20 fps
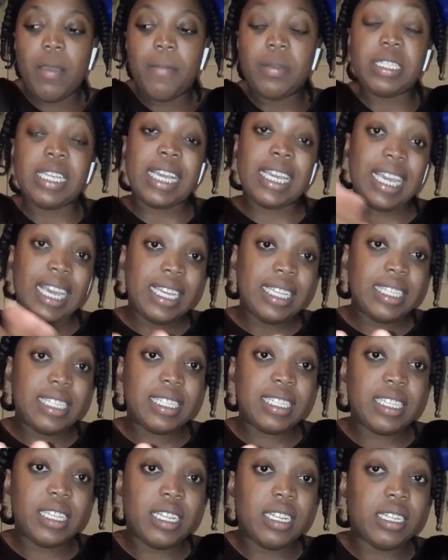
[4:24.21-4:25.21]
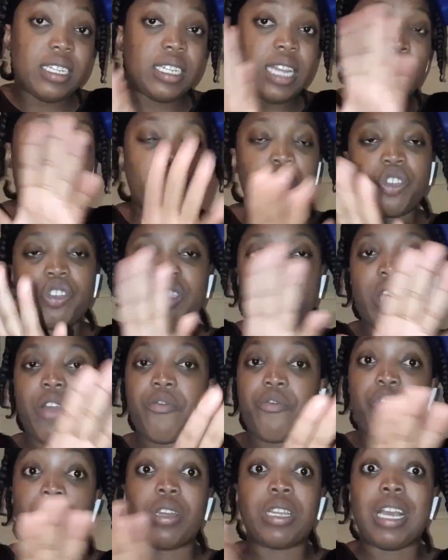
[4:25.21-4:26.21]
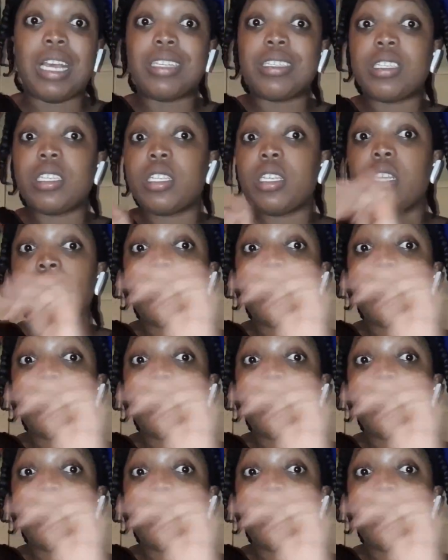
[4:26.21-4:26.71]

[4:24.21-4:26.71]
But I guess that was just a front, because